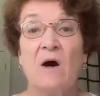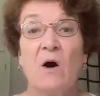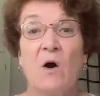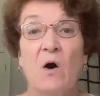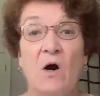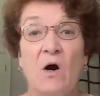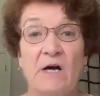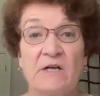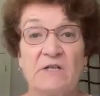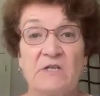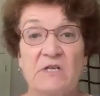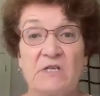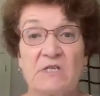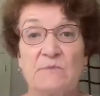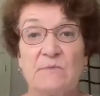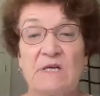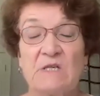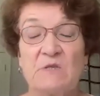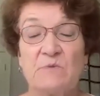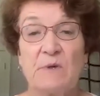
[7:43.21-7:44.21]

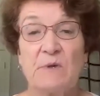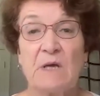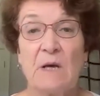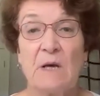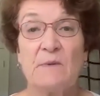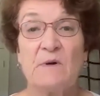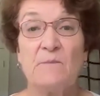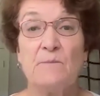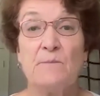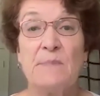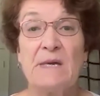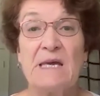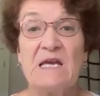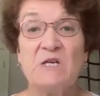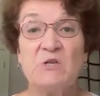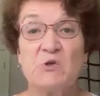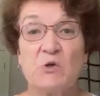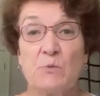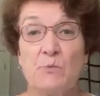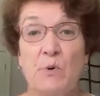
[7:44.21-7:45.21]
Autism has become a
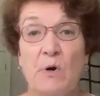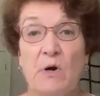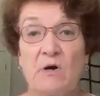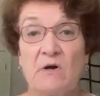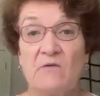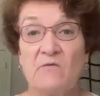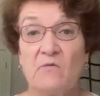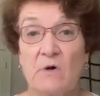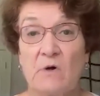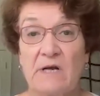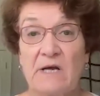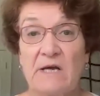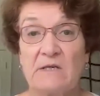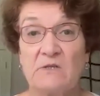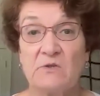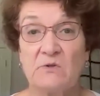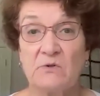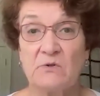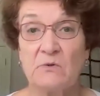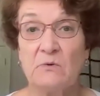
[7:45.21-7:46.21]
major part of what I
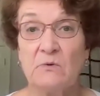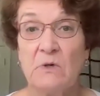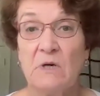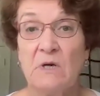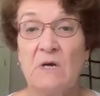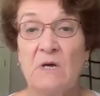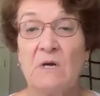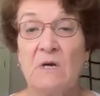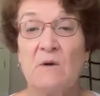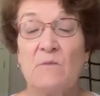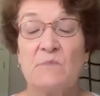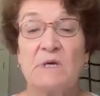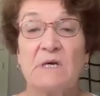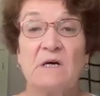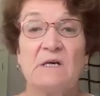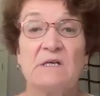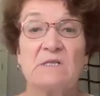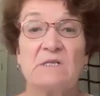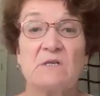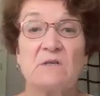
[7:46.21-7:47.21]
do
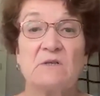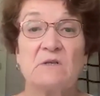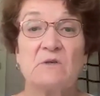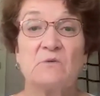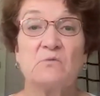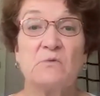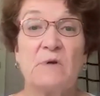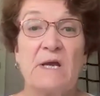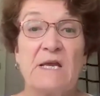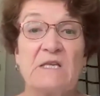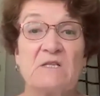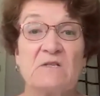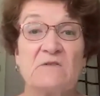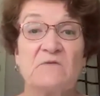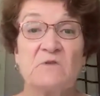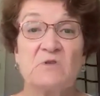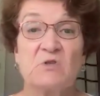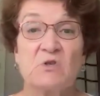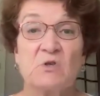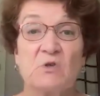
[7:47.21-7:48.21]
because the rates
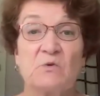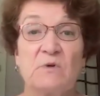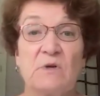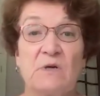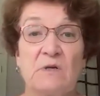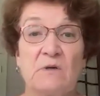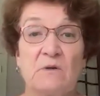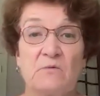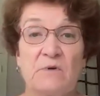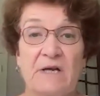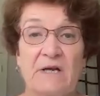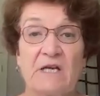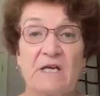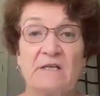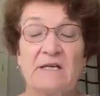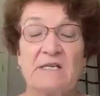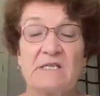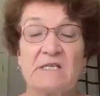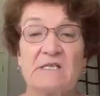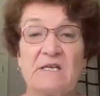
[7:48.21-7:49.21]
of children
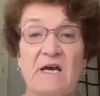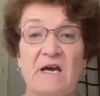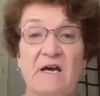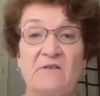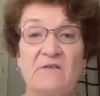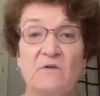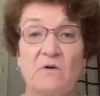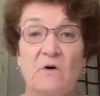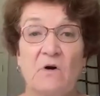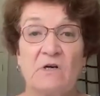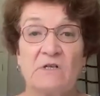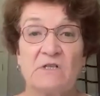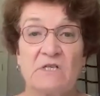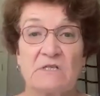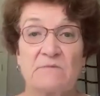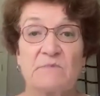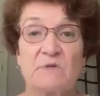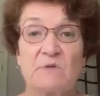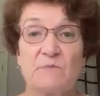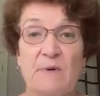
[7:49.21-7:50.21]
recognized to have
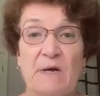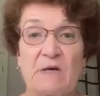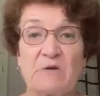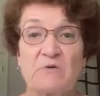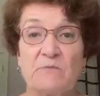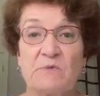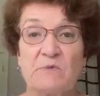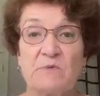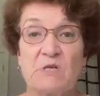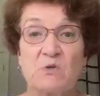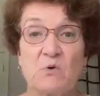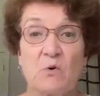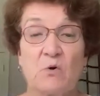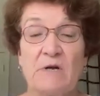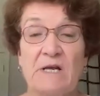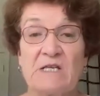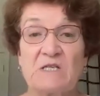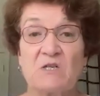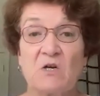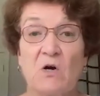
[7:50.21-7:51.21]
autism spectrum disorder
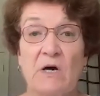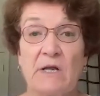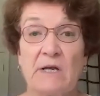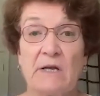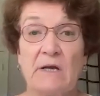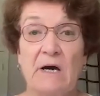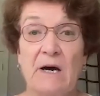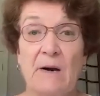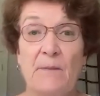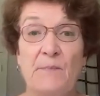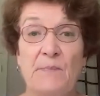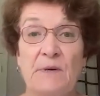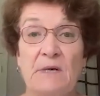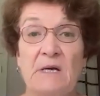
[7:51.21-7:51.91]
has gone up.